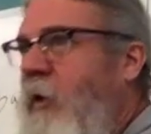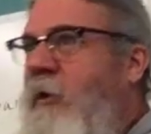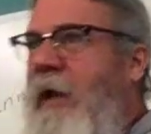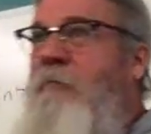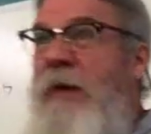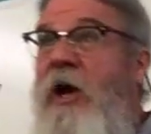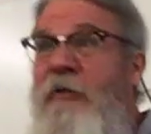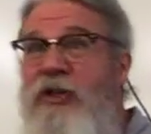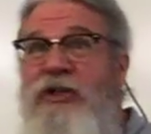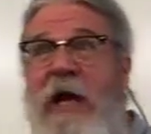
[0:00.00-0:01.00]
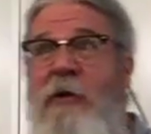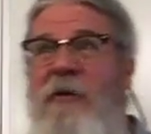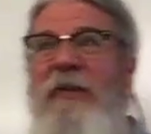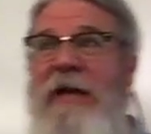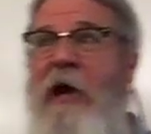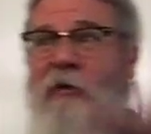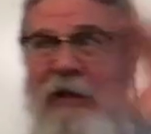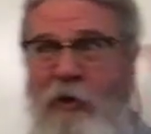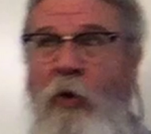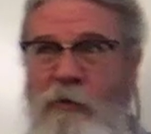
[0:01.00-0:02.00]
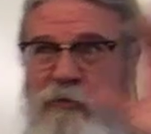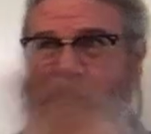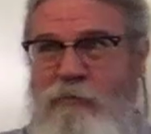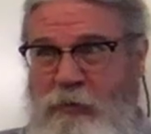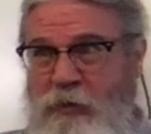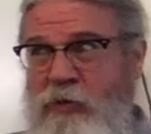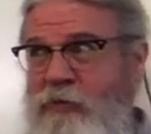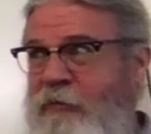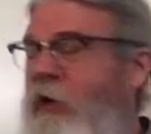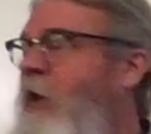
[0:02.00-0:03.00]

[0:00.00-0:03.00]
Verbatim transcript: like beyond the shadow of a doubt, like courtroom prove,